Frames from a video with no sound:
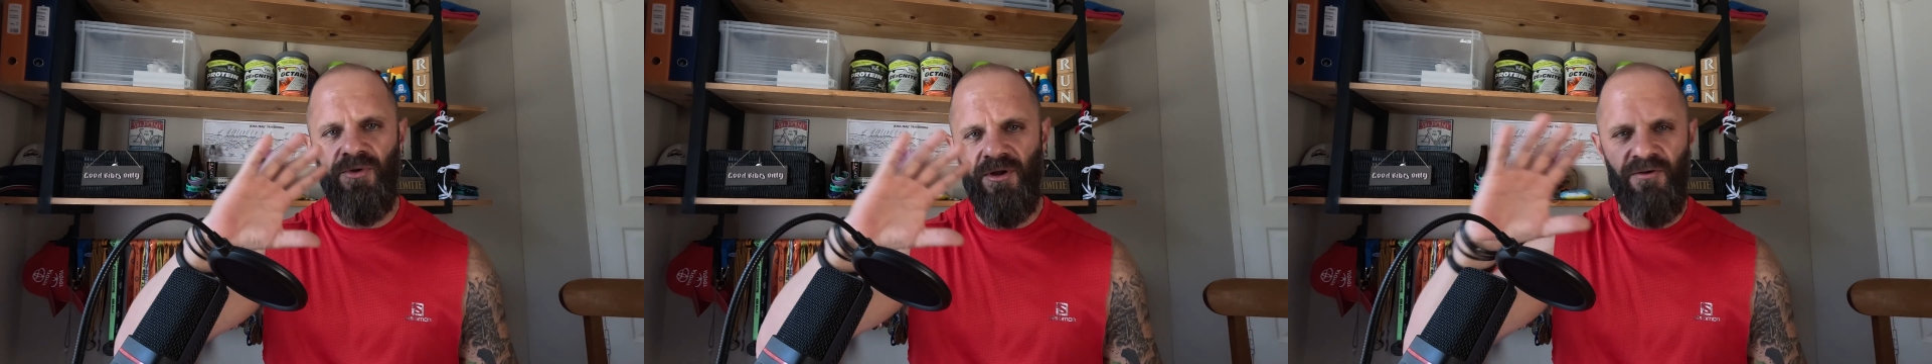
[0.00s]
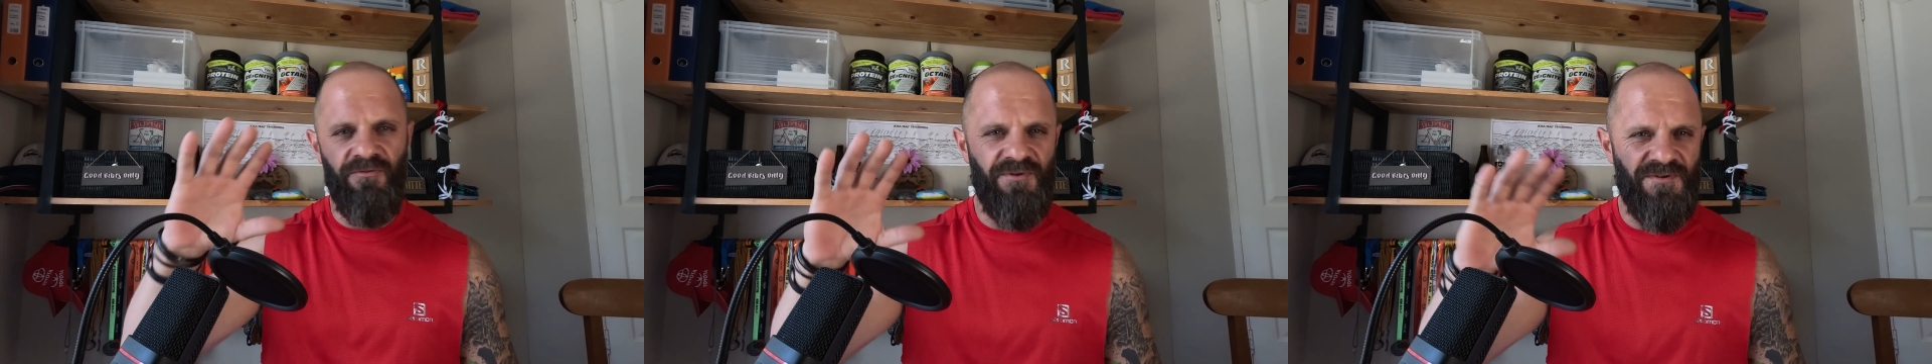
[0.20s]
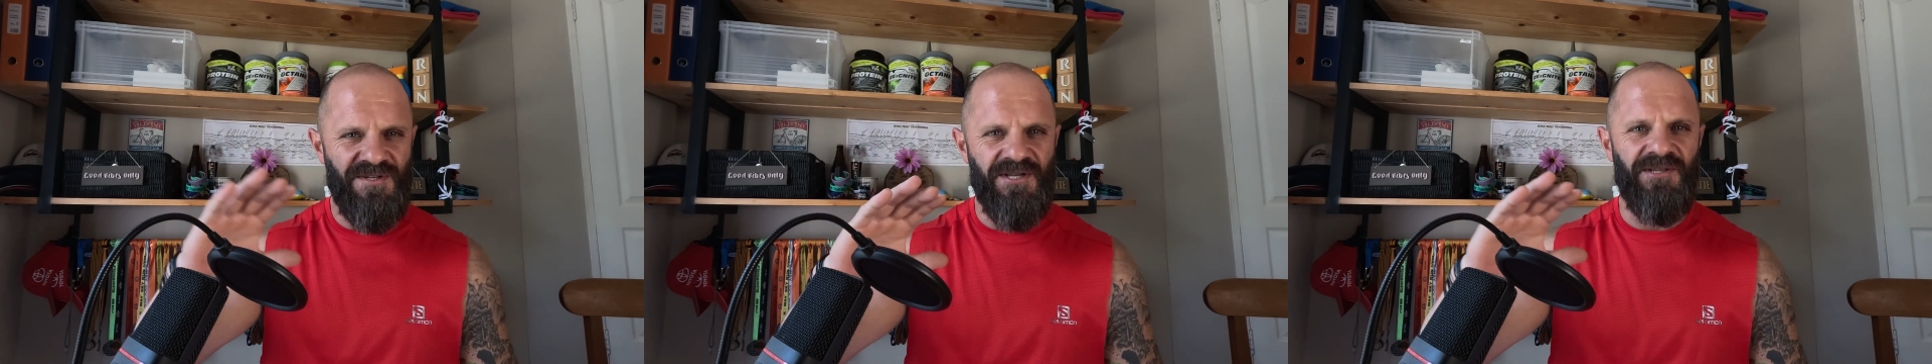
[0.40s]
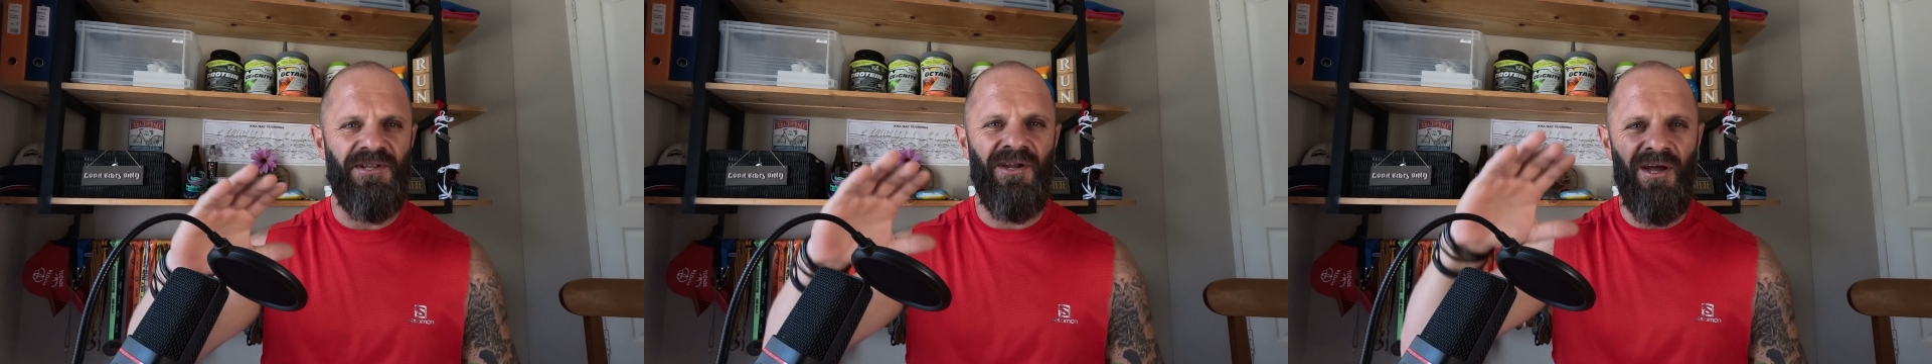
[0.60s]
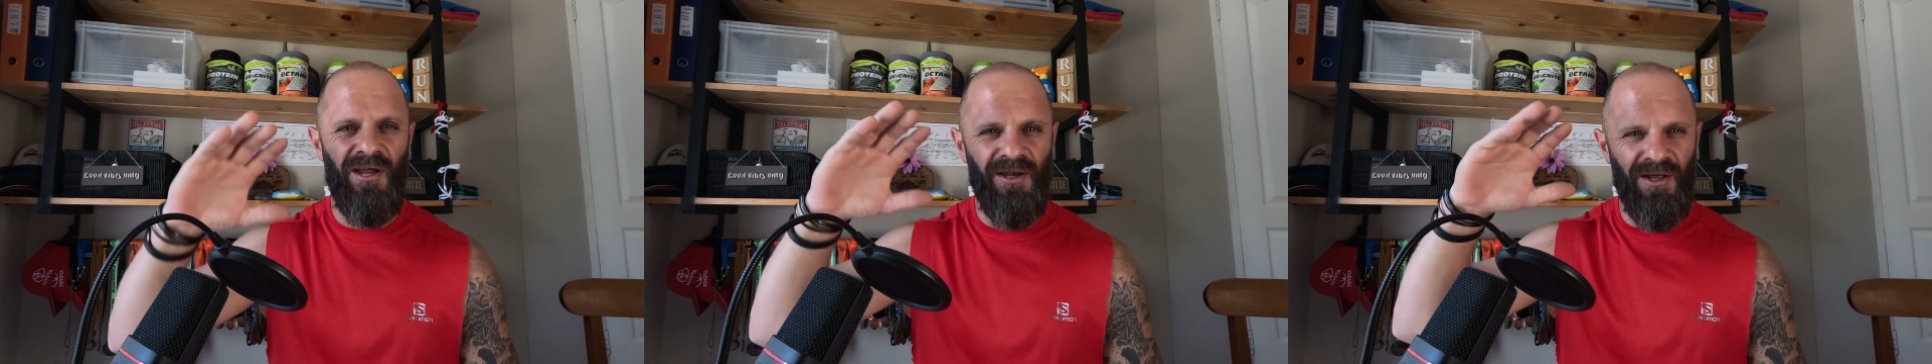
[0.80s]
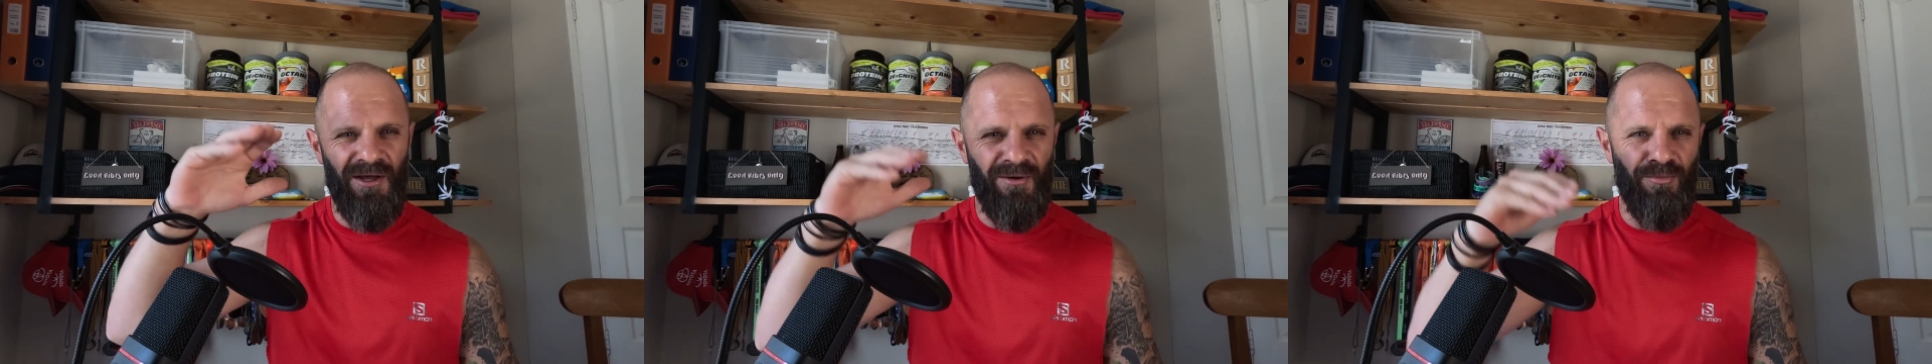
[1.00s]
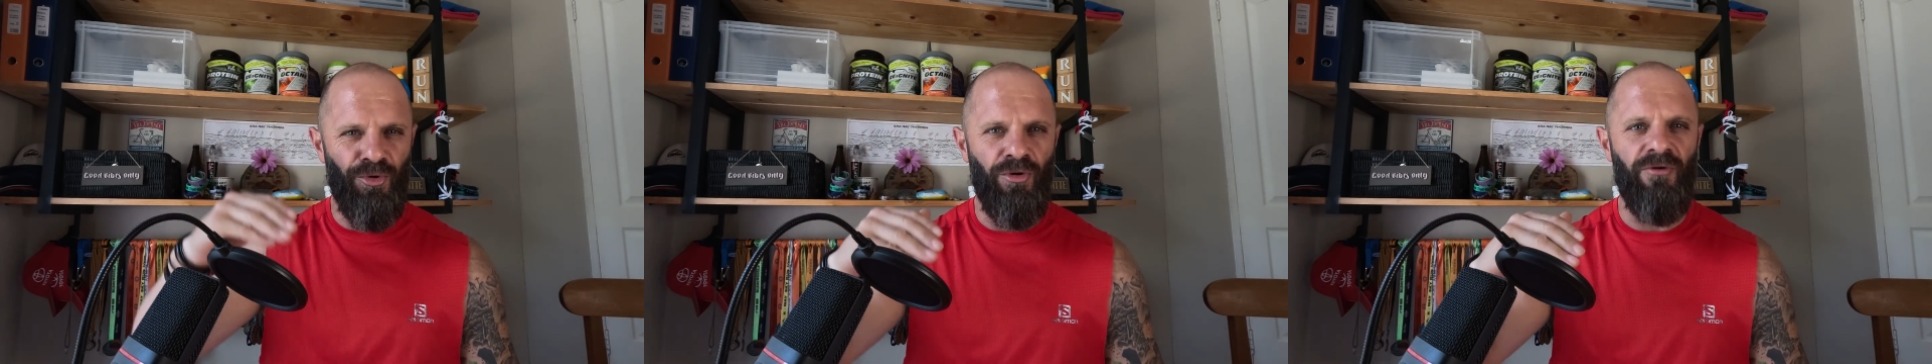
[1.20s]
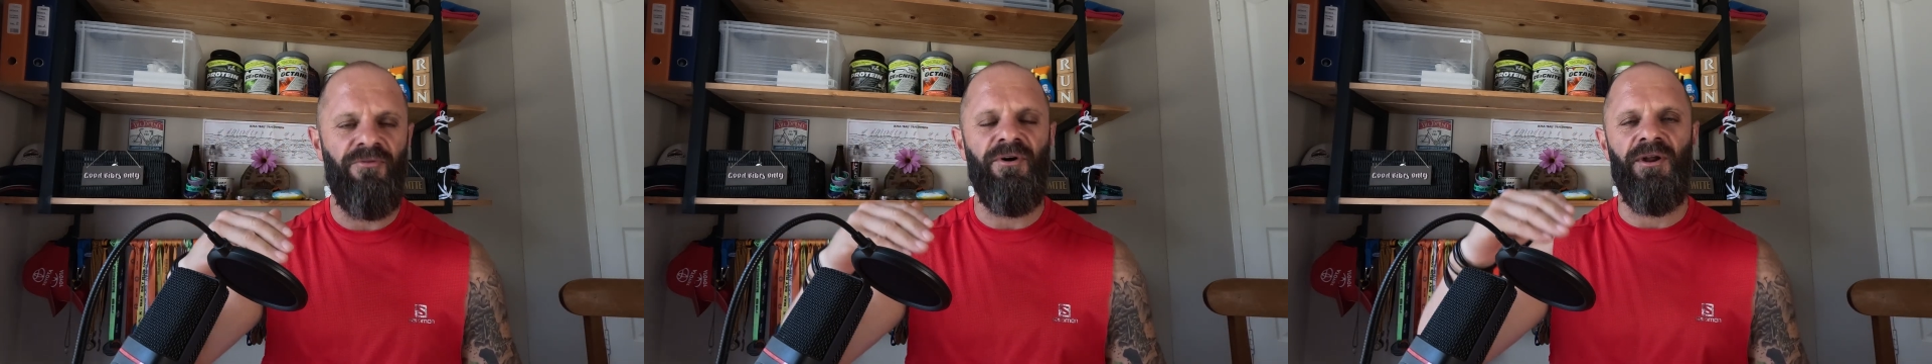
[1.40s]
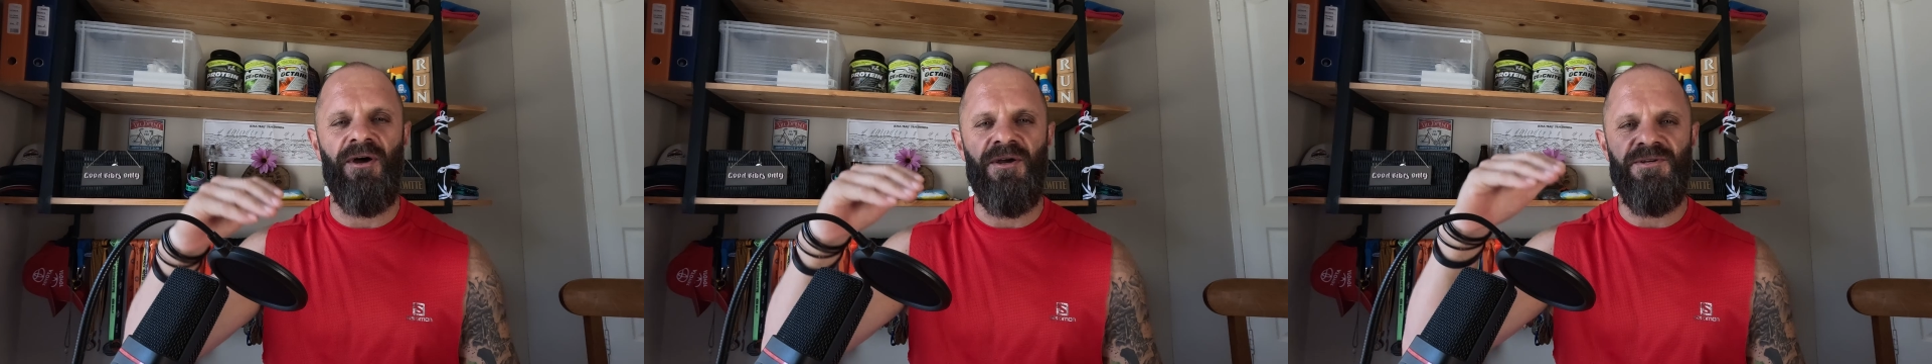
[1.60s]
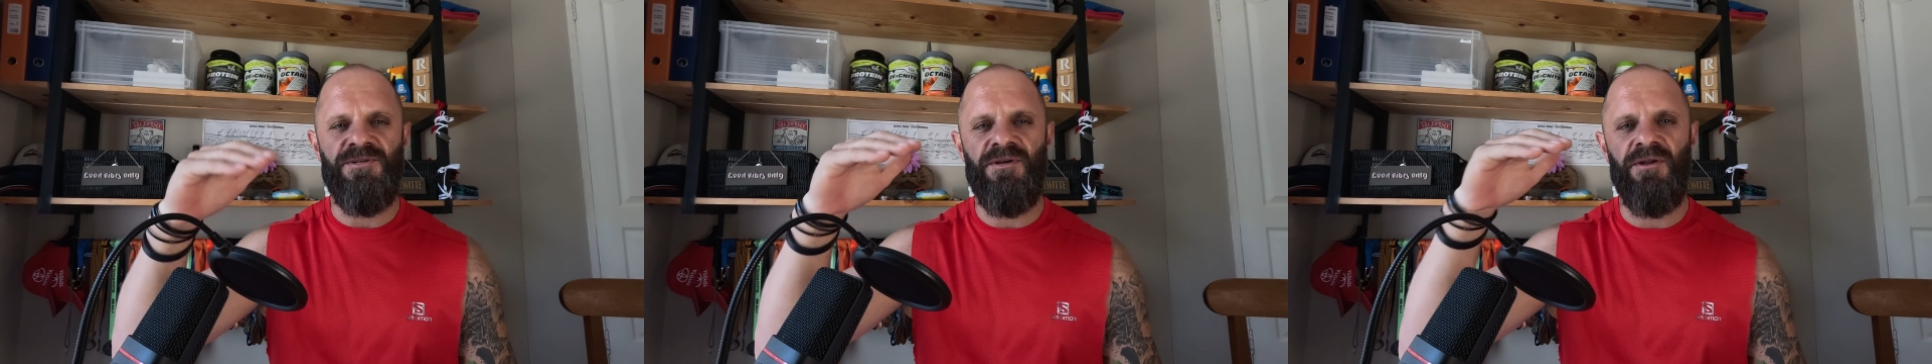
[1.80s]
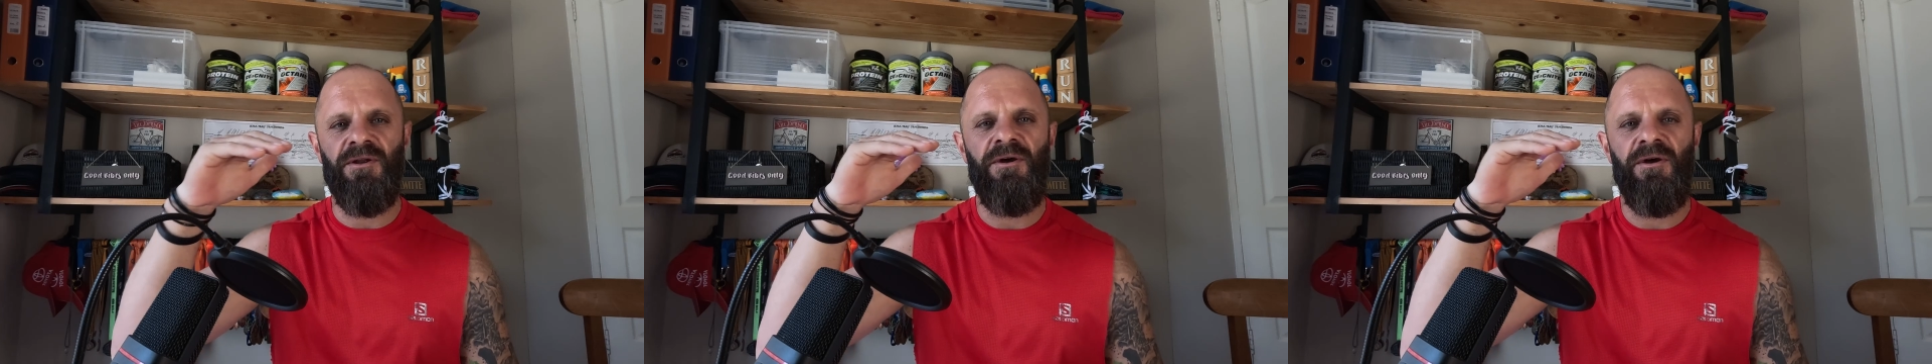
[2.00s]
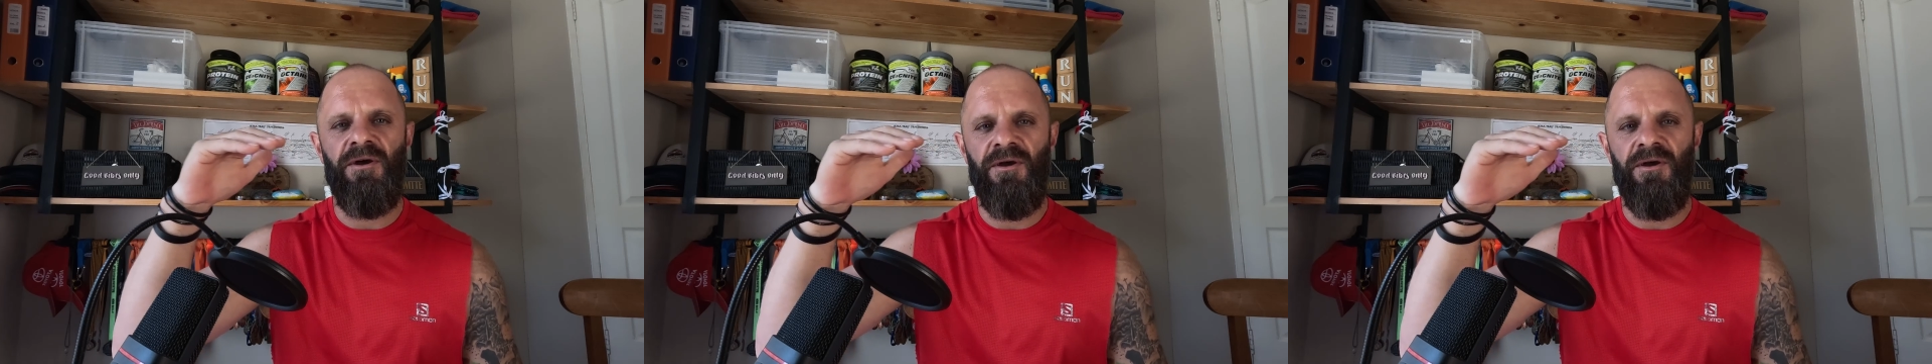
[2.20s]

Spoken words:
if it's a trainer, more of a racer,